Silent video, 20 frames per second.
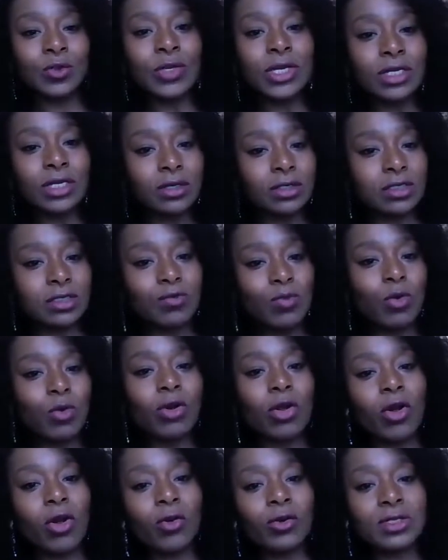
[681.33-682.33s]
need a
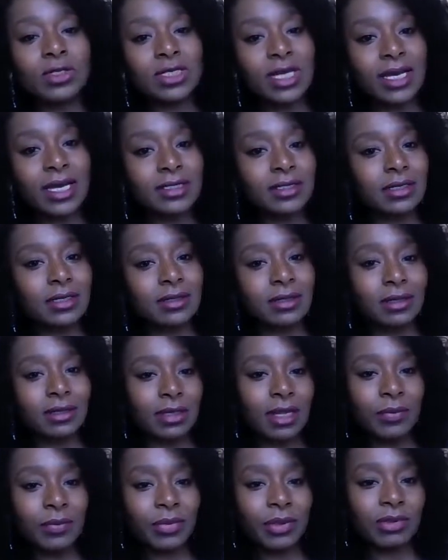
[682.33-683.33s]
smaller whole size in
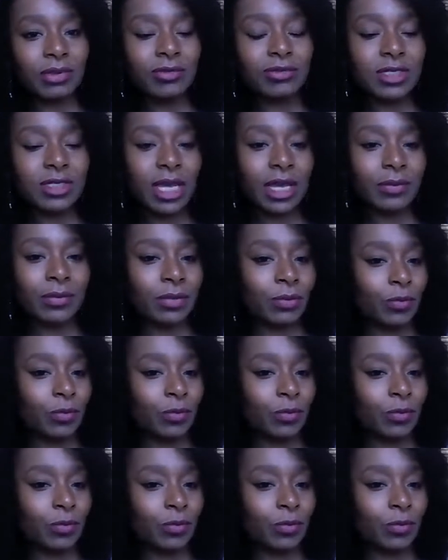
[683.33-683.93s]
that period of time,